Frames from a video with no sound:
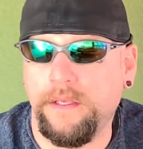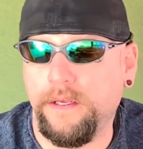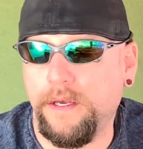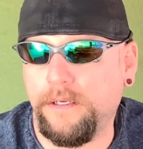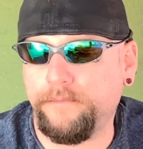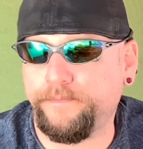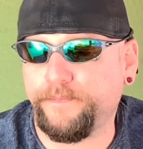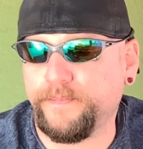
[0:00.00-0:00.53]

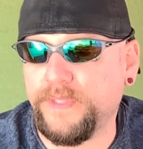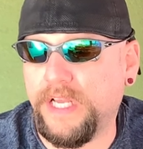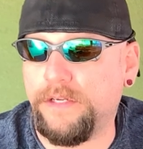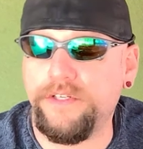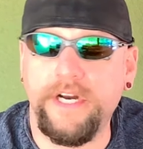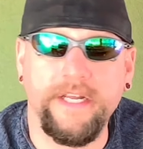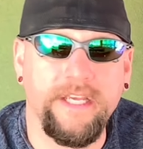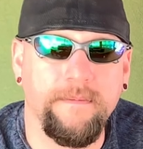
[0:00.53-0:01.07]
Um, I'll
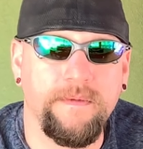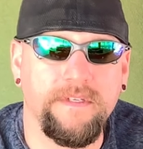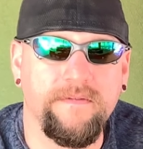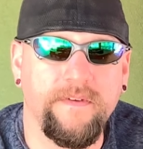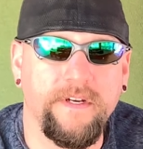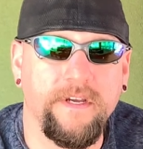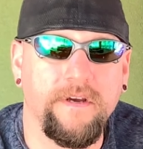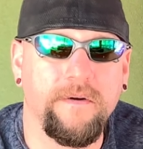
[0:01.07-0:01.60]
try to keep this
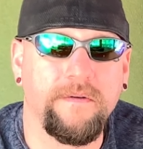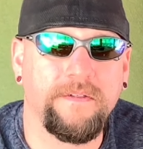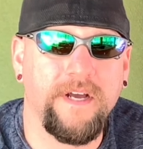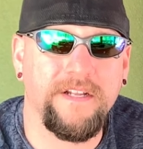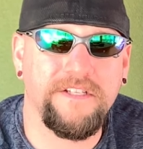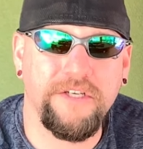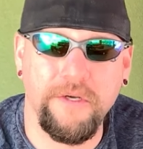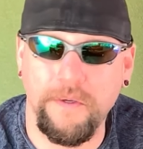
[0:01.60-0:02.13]
video
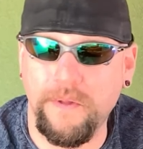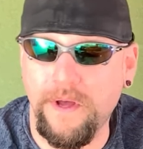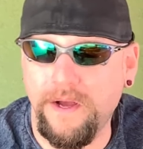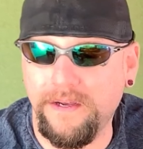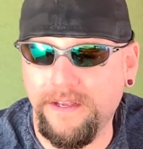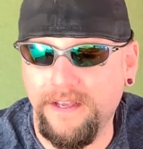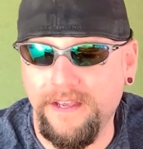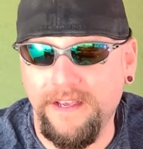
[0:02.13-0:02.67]
not too
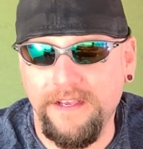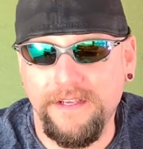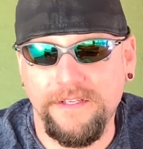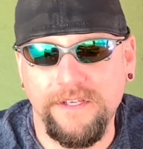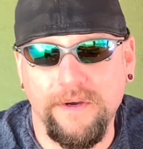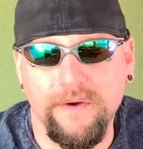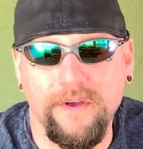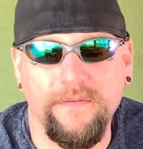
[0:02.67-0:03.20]
long,
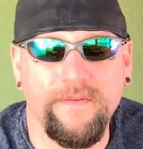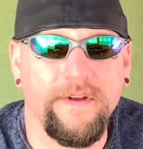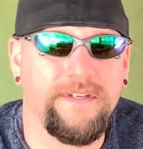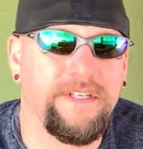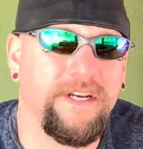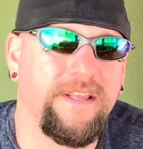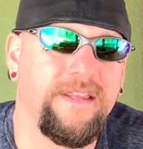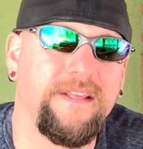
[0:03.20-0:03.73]
so if
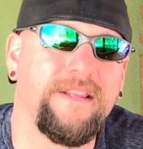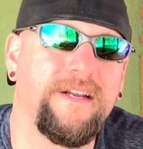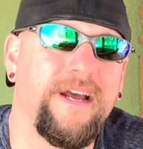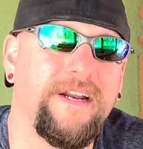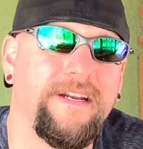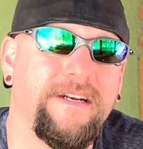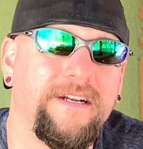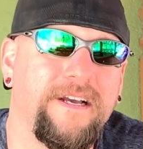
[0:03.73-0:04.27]
there's anything that I
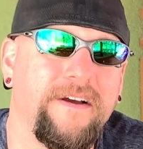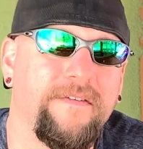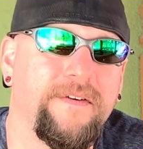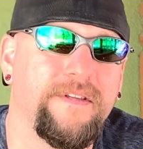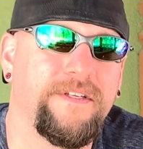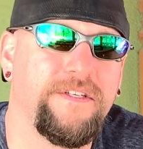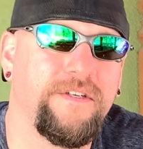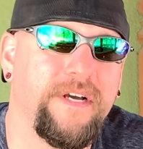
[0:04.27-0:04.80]
didn't cover
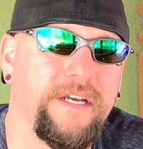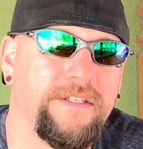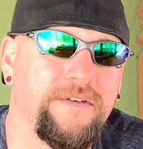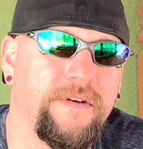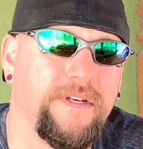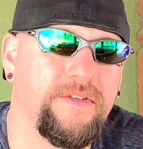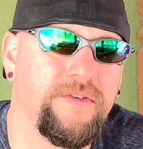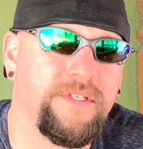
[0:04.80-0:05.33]
that you guys
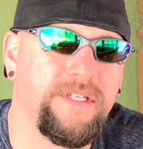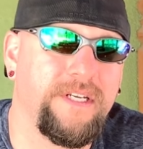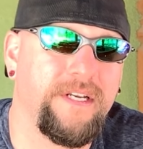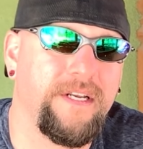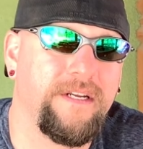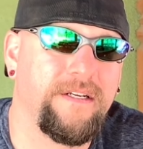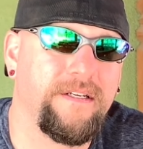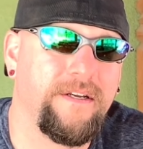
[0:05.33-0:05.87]
are interested
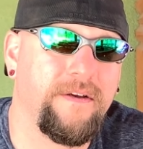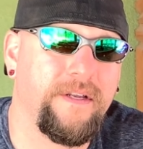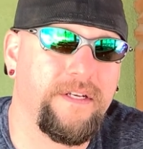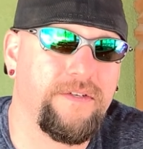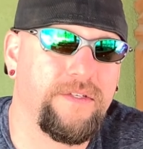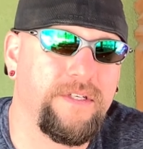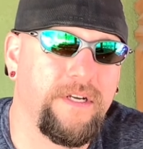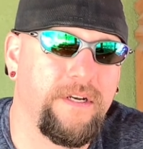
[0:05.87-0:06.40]
in, you know,
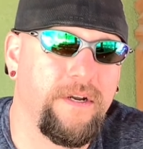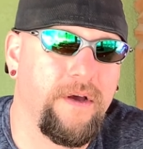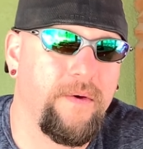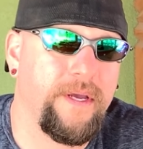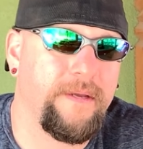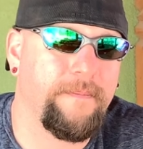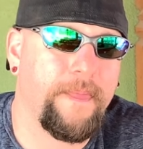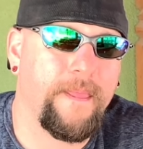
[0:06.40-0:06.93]
interested in
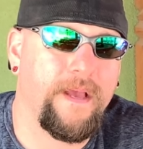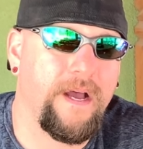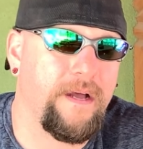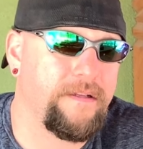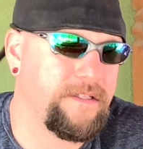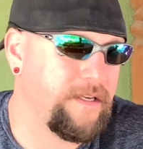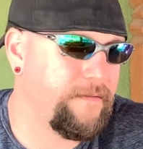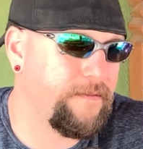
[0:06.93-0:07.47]
knowing,
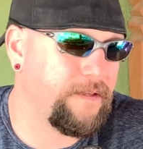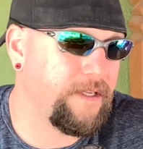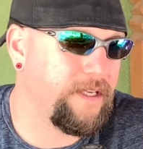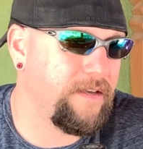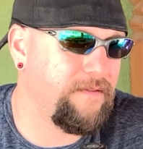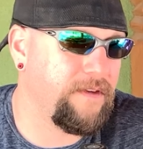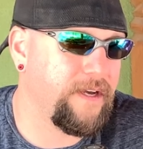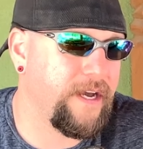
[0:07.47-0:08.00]
I'll definitely
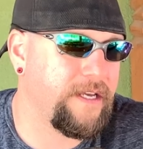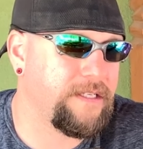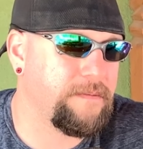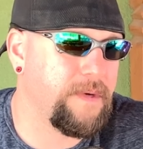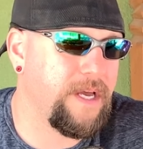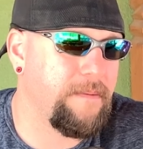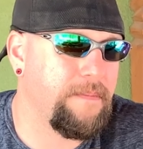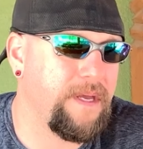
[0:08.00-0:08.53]
give you guys
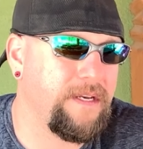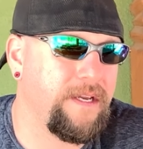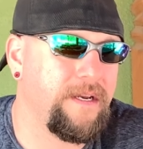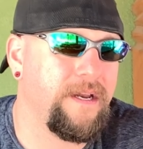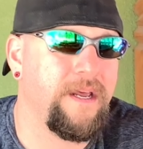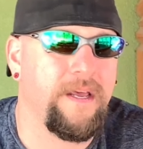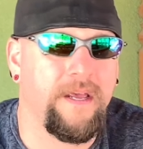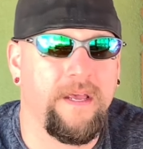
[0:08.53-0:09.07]
my opinion.